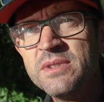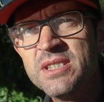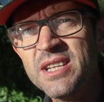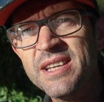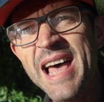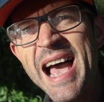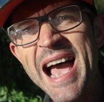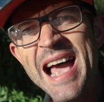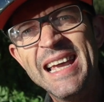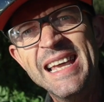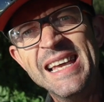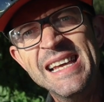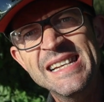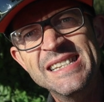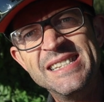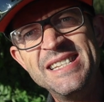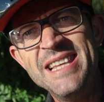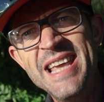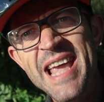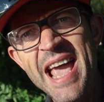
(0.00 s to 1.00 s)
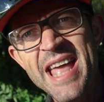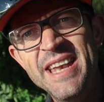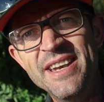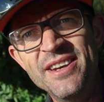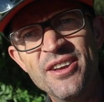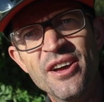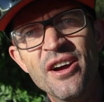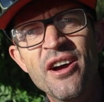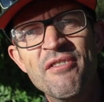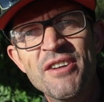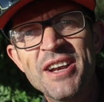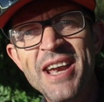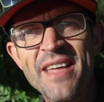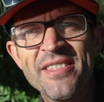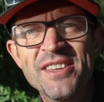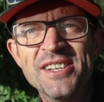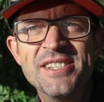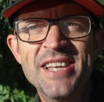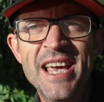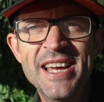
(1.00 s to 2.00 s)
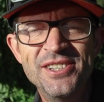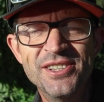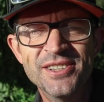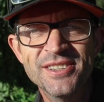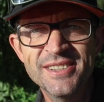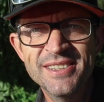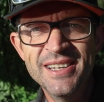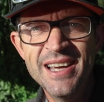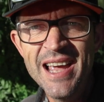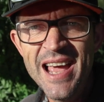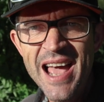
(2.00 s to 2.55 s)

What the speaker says: So that is the end of another session.